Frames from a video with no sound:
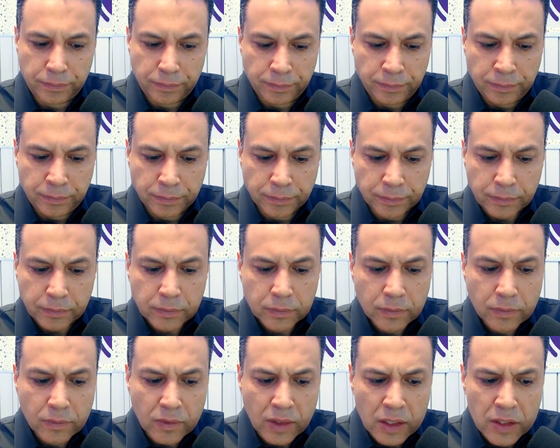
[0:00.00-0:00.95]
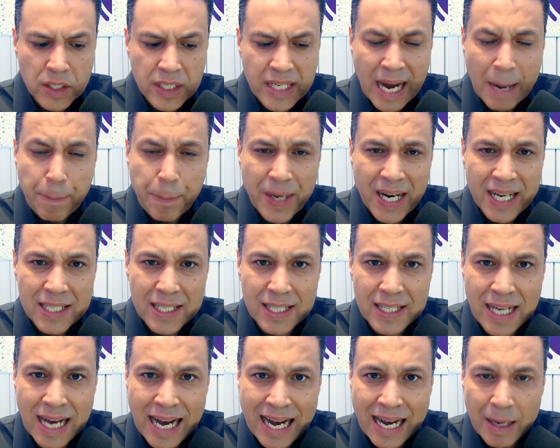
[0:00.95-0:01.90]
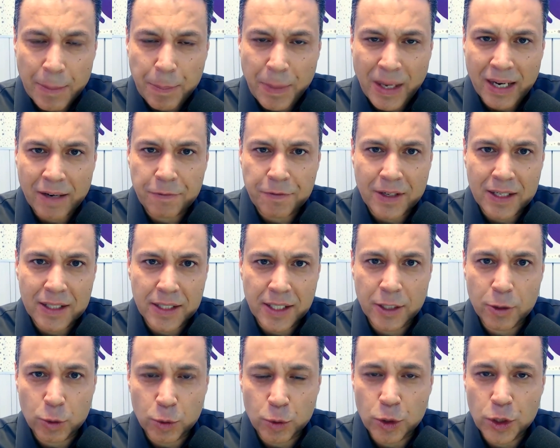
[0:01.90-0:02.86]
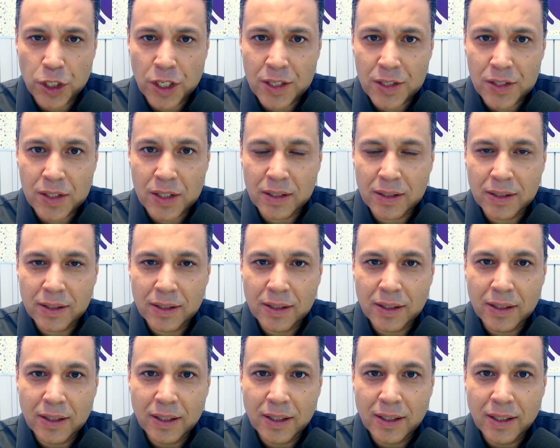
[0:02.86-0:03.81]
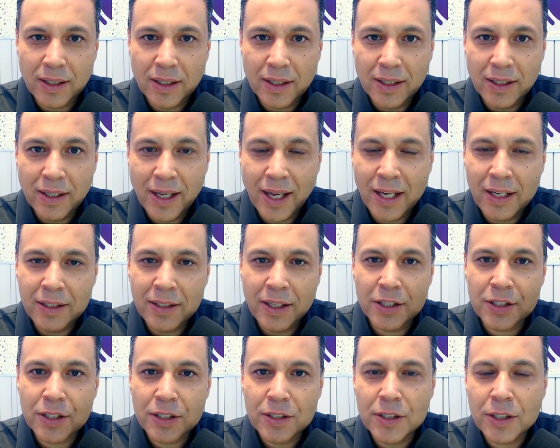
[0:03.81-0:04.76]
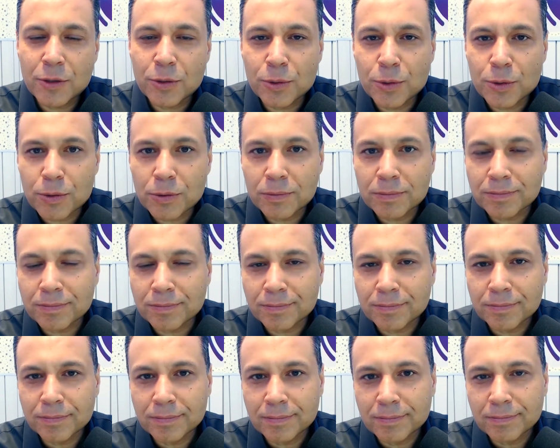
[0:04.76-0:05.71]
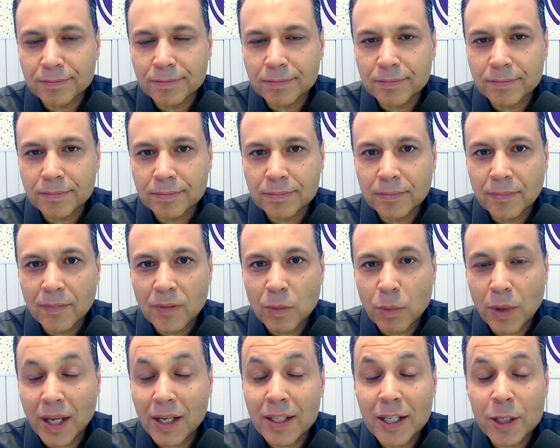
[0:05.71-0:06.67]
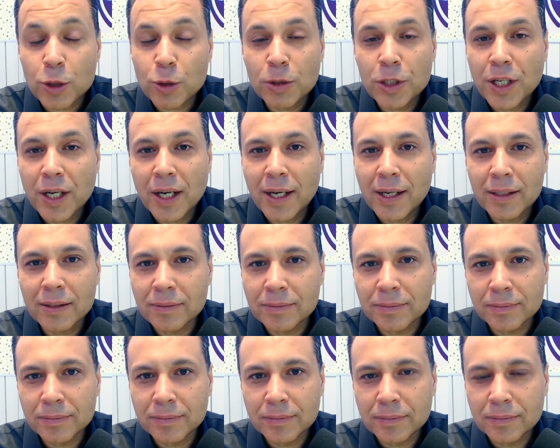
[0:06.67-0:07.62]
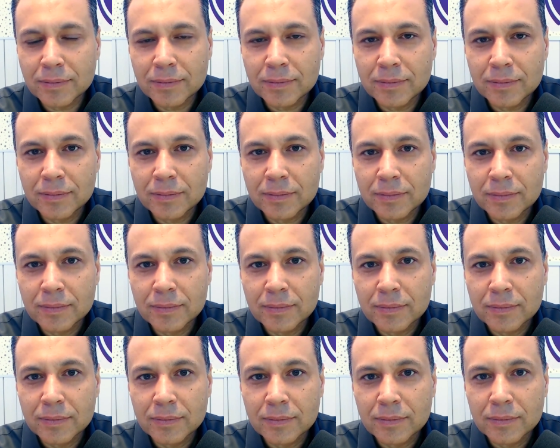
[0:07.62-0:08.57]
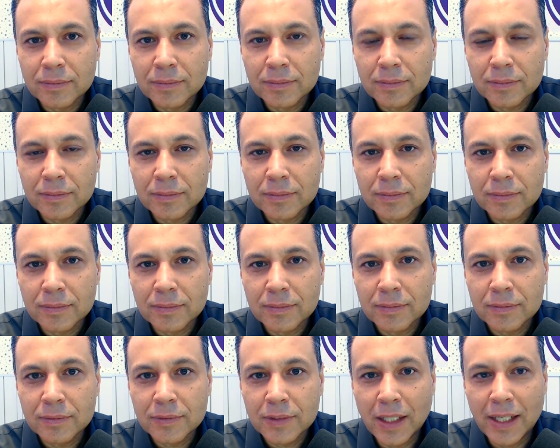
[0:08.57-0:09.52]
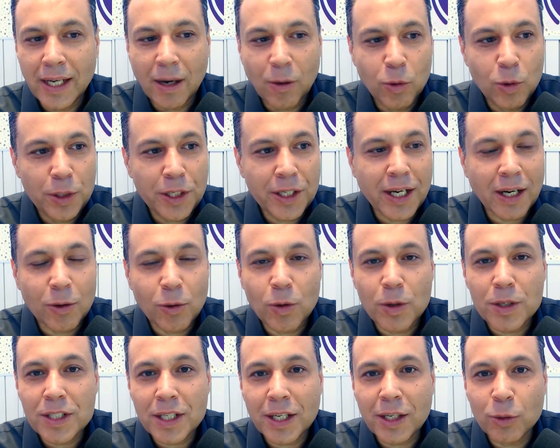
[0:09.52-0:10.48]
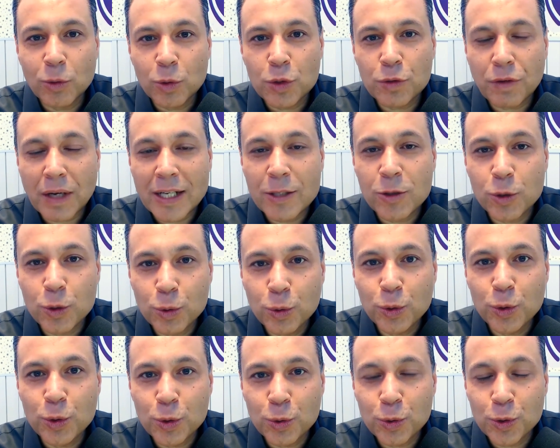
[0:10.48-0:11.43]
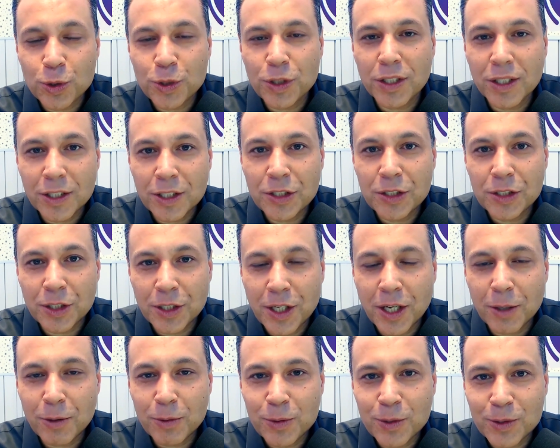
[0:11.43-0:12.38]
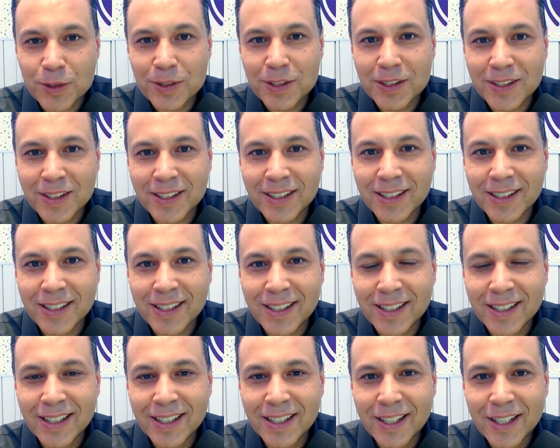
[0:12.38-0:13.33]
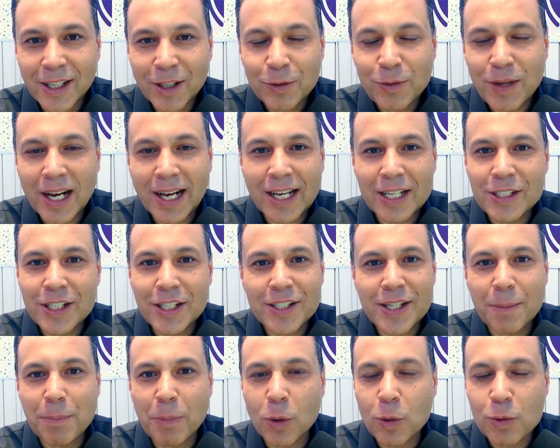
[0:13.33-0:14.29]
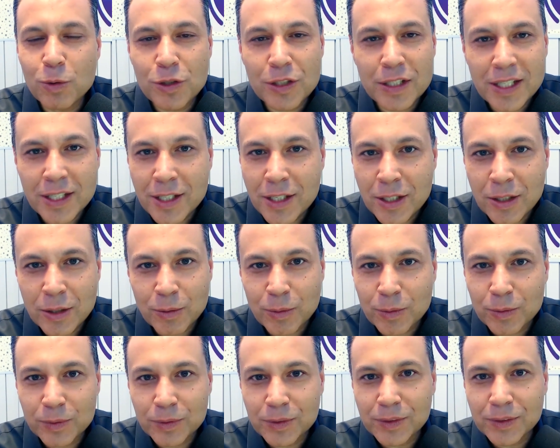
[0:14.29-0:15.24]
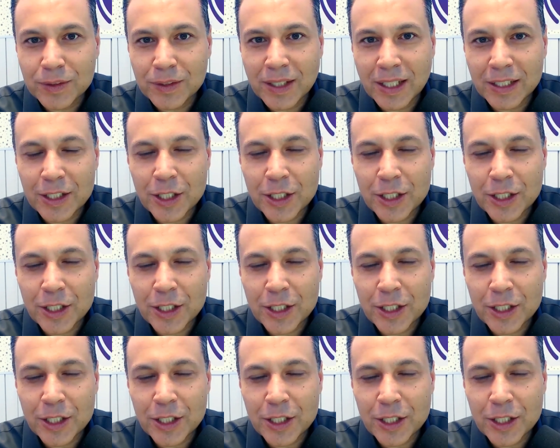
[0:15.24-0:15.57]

that they hurry to do justice, they cease to be righteous because they stopped believing. It's the only thing that makes us just, righteous before God. It's not because we are nice or